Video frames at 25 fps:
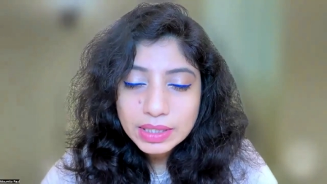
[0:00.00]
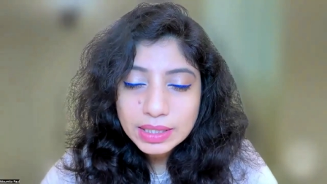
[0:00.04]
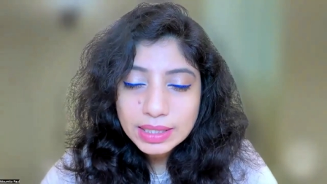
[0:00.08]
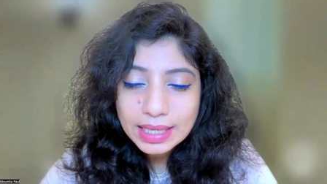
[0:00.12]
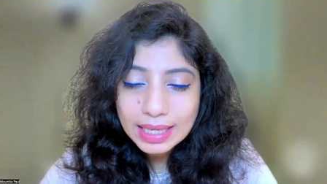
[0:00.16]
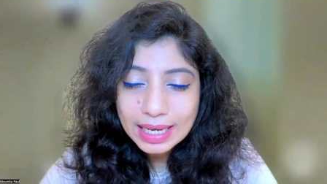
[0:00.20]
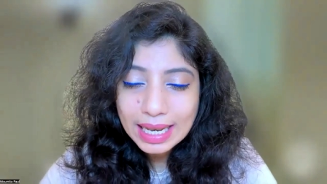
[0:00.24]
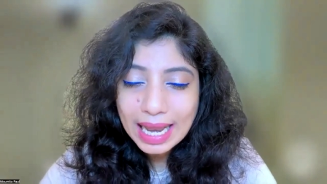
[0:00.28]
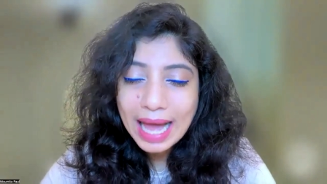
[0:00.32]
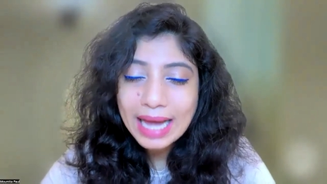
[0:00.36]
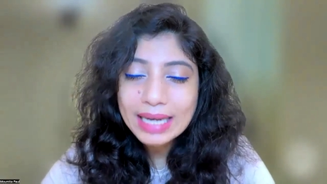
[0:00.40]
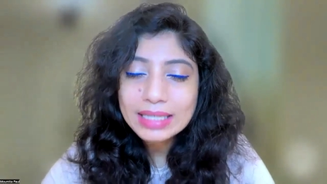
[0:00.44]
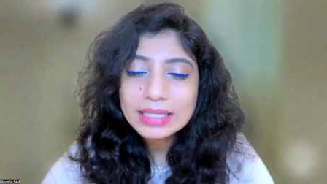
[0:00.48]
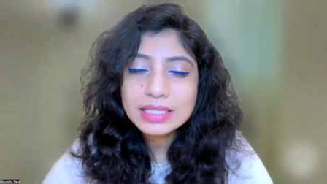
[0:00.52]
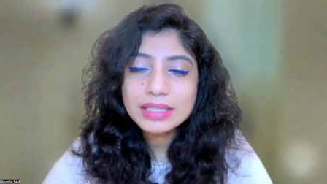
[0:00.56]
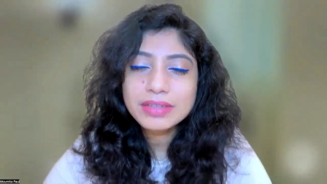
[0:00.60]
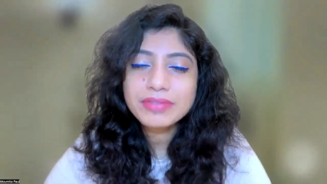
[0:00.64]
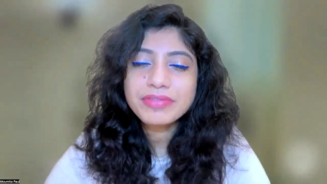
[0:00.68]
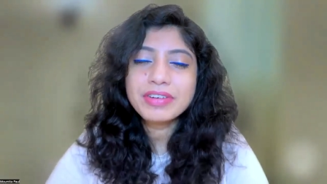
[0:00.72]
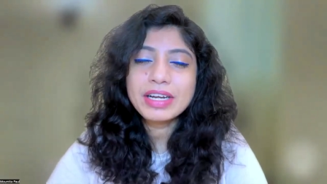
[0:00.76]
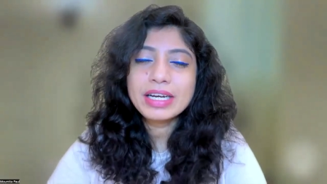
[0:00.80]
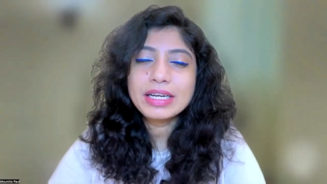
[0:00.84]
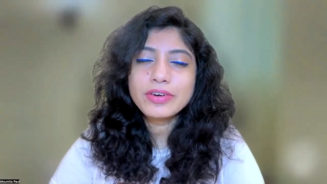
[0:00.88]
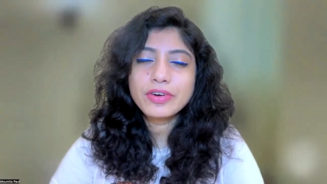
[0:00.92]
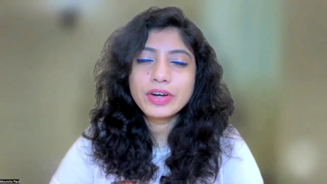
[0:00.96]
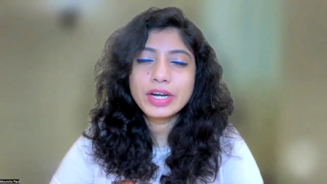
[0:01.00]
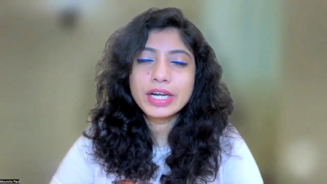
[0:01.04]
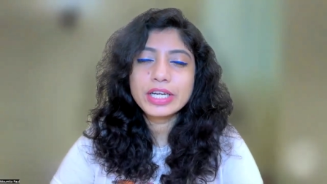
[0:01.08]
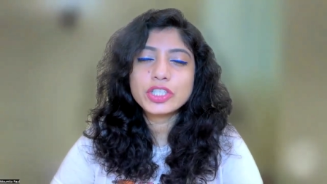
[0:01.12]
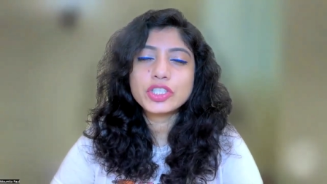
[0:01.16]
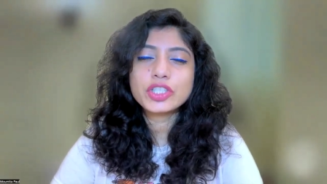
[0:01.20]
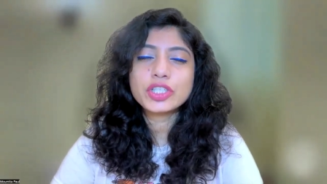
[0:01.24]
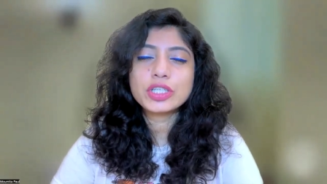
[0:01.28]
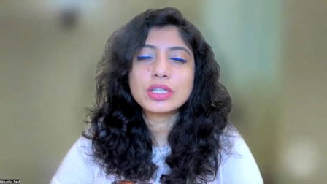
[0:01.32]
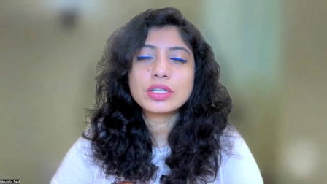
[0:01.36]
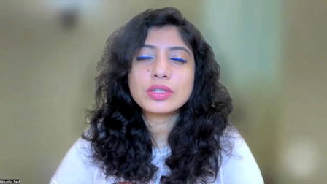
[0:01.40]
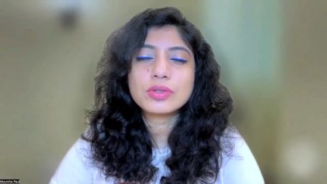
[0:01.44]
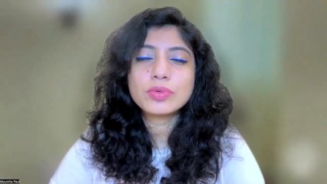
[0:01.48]
Galactic
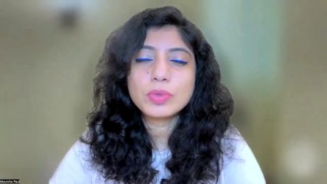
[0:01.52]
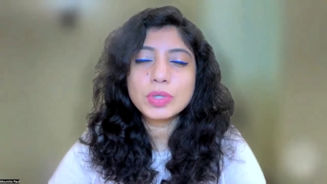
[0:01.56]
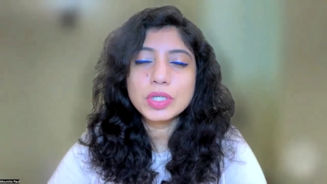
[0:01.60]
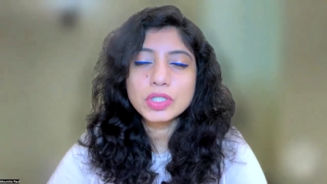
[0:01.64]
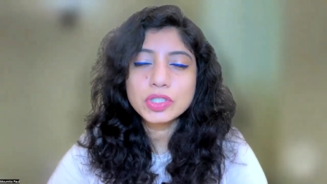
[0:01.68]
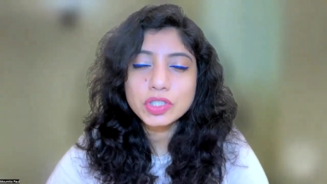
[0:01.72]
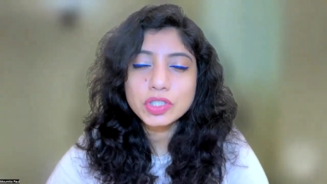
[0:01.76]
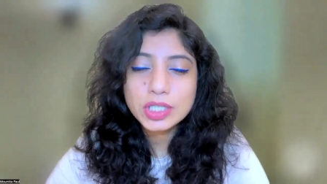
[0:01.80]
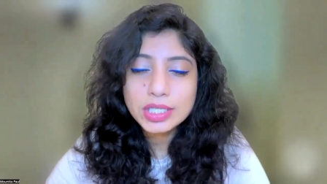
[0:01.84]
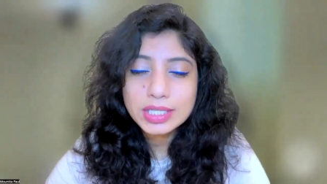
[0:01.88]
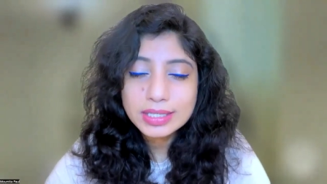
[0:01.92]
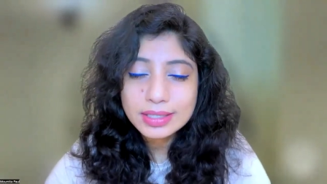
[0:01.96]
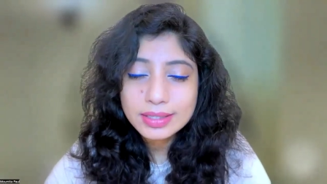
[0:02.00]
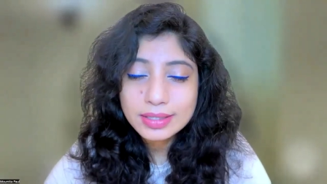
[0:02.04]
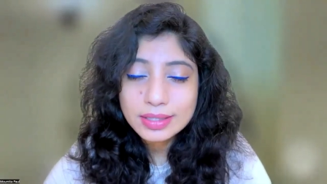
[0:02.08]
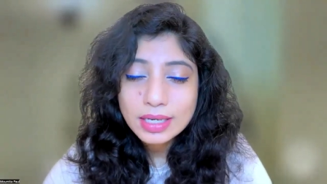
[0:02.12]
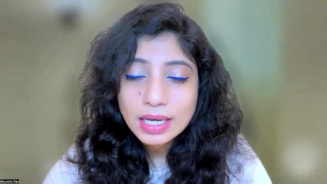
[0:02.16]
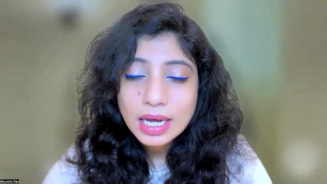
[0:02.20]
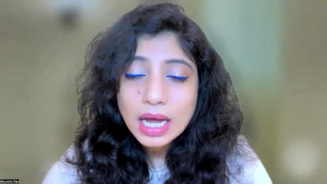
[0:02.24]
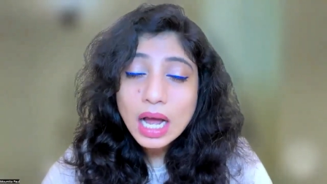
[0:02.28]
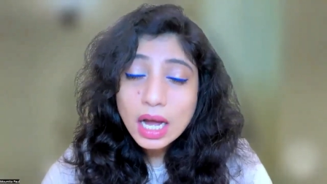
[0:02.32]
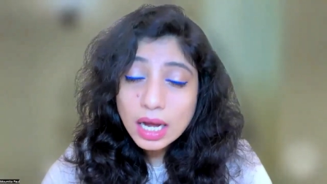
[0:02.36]
Federation, which is